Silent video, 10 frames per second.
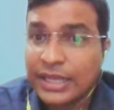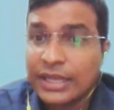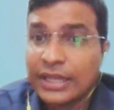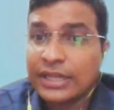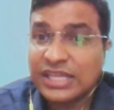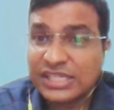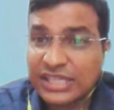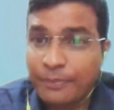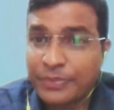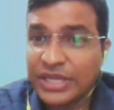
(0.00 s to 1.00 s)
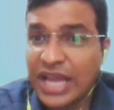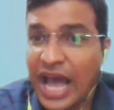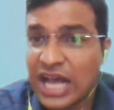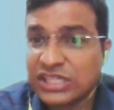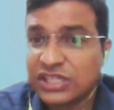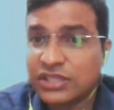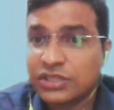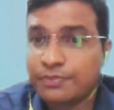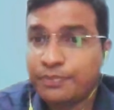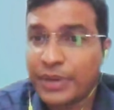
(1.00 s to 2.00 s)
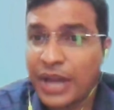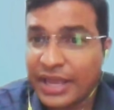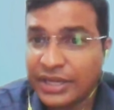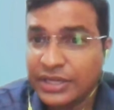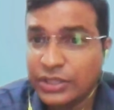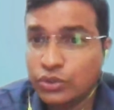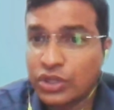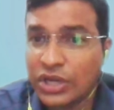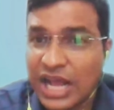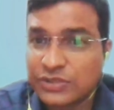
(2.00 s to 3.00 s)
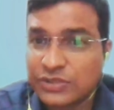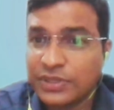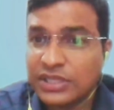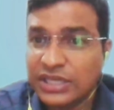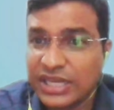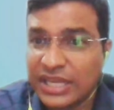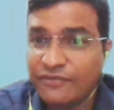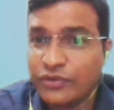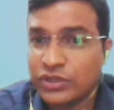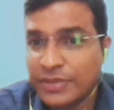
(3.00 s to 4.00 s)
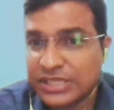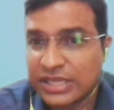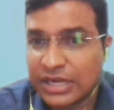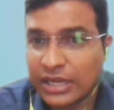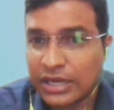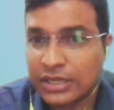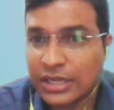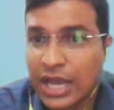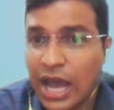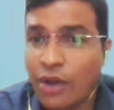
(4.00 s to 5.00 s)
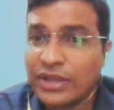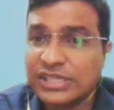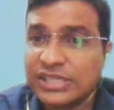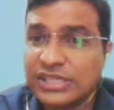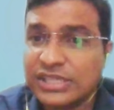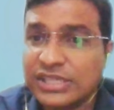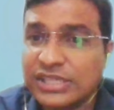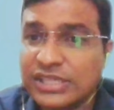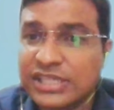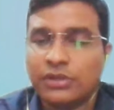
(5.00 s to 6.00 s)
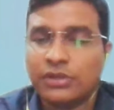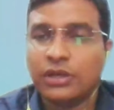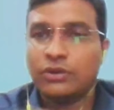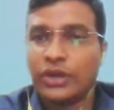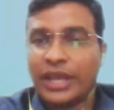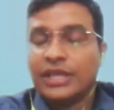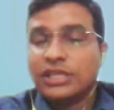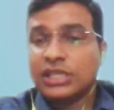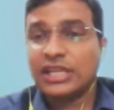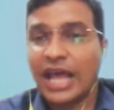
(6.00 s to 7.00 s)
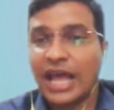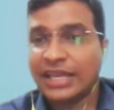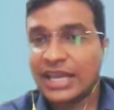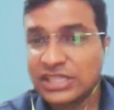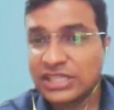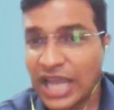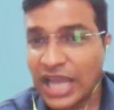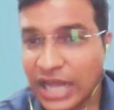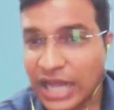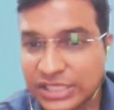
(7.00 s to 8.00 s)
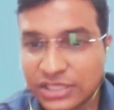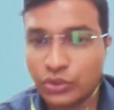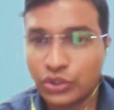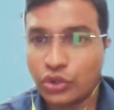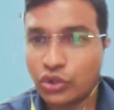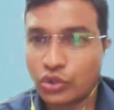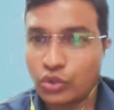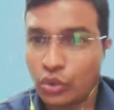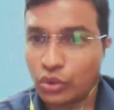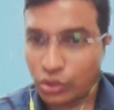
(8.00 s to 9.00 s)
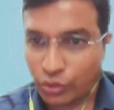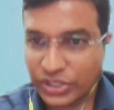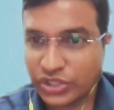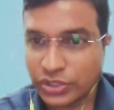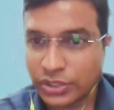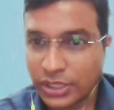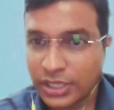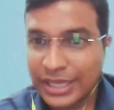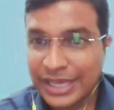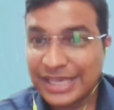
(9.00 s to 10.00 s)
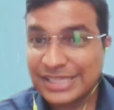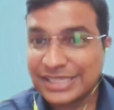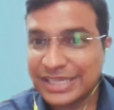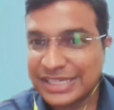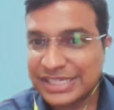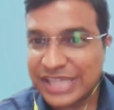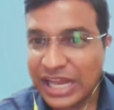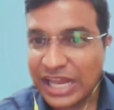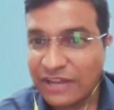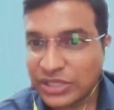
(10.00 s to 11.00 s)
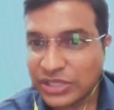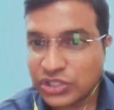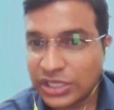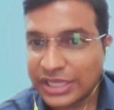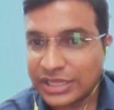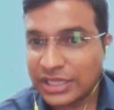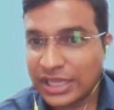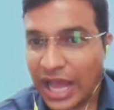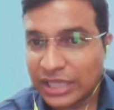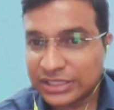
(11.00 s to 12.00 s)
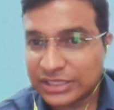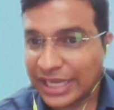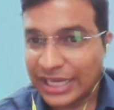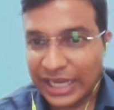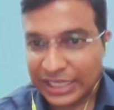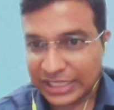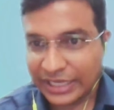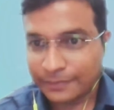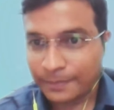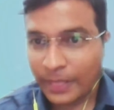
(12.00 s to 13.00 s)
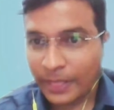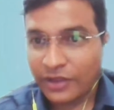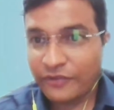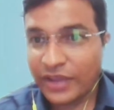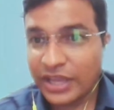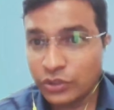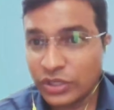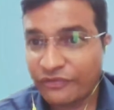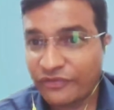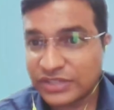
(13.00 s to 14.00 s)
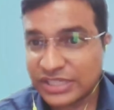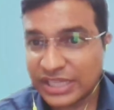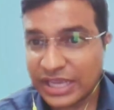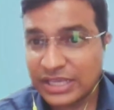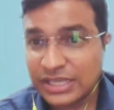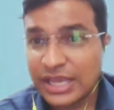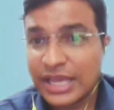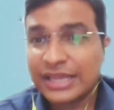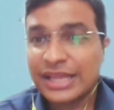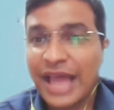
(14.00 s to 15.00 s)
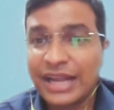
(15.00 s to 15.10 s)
This company asks prior to transfer the name for the misconduct. How can such be? Okay, so then I guess the answer to your question is itself mentioned in the second last line, where you say that